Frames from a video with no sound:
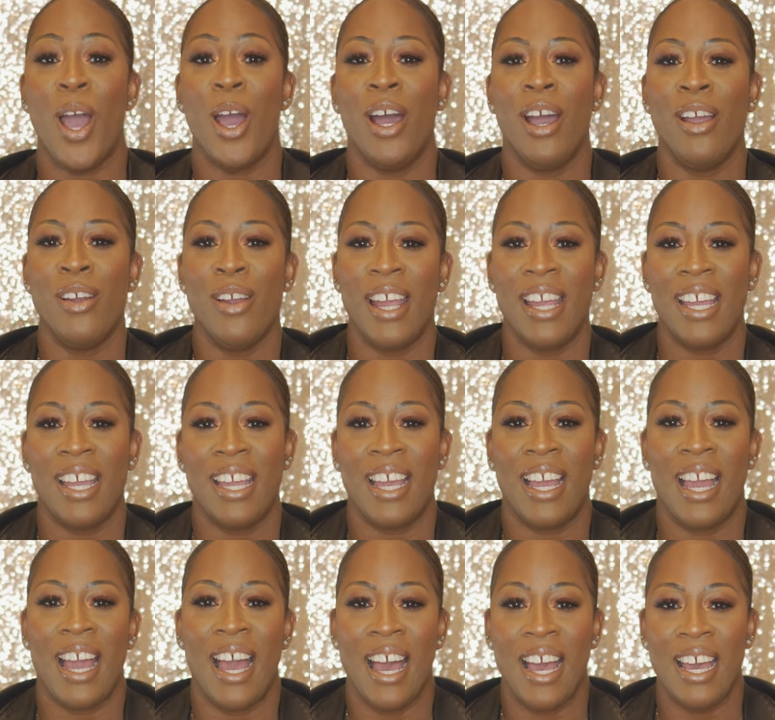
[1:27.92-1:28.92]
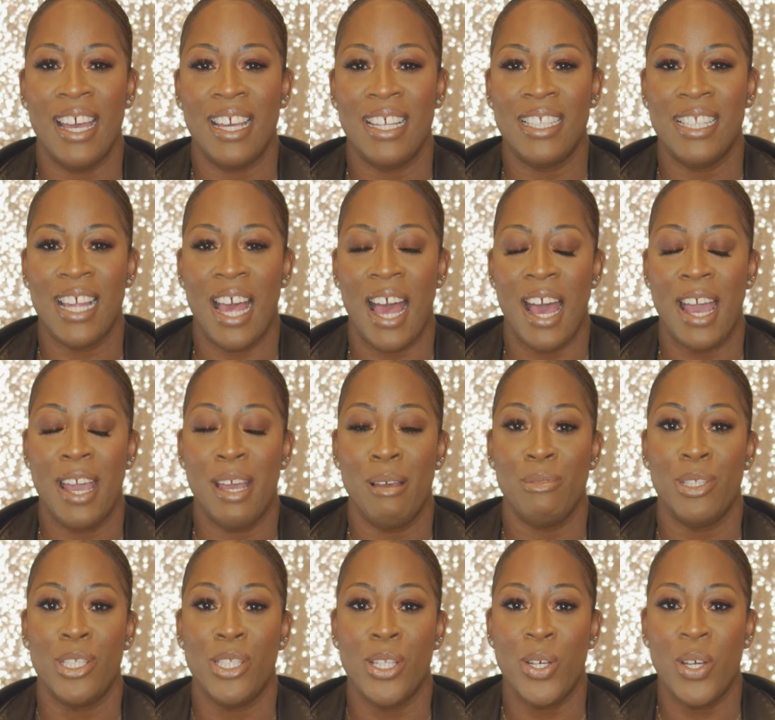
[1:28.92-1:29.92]
All right, guys, I
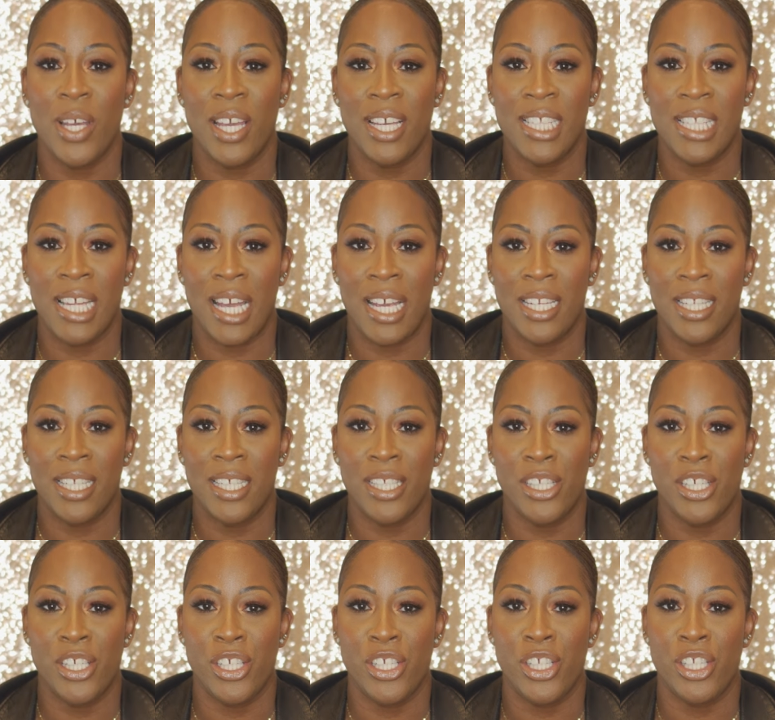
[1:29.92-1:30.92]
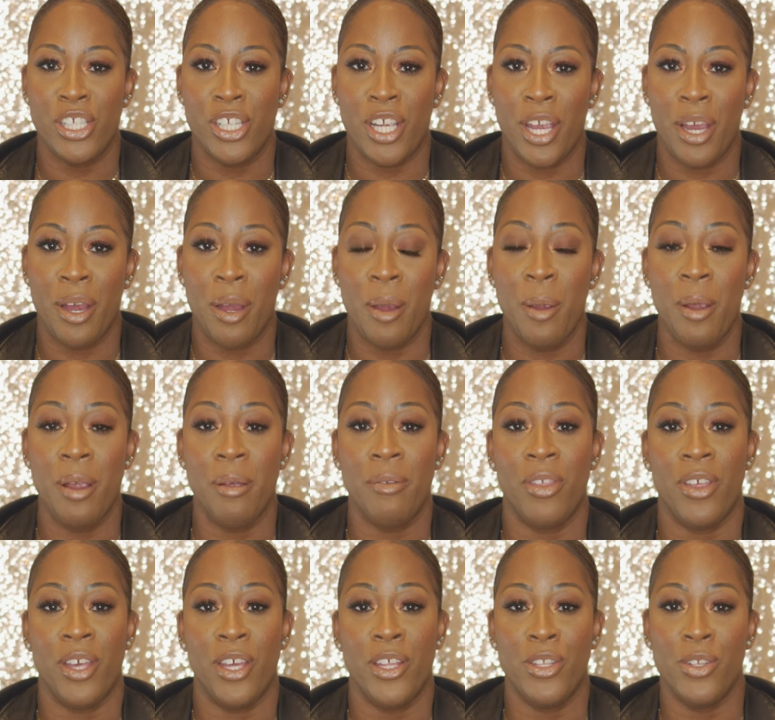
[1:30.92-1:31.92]
am so excited to share
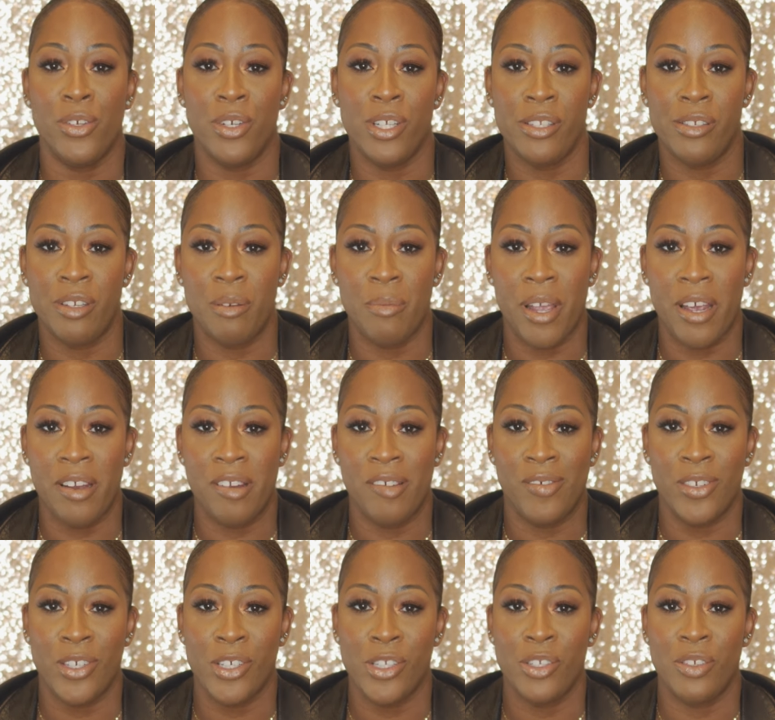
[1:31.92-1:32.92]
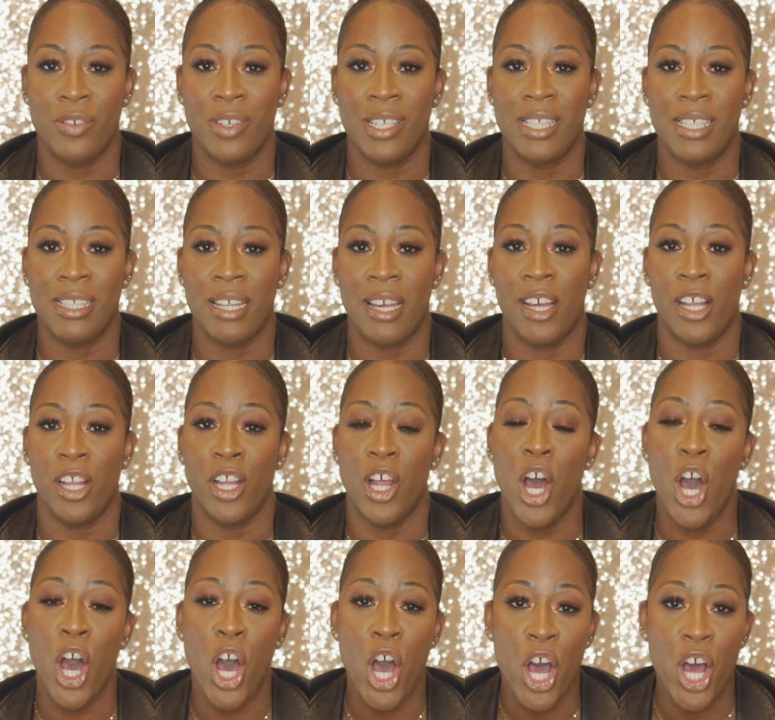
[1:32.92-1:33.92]
the Nordstrom anniversary sale
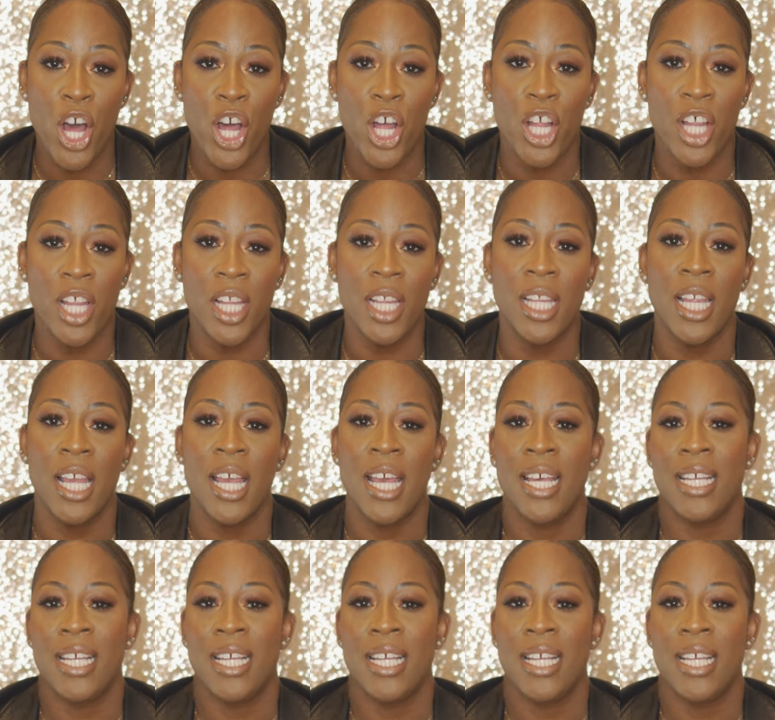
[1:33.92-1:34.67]
haul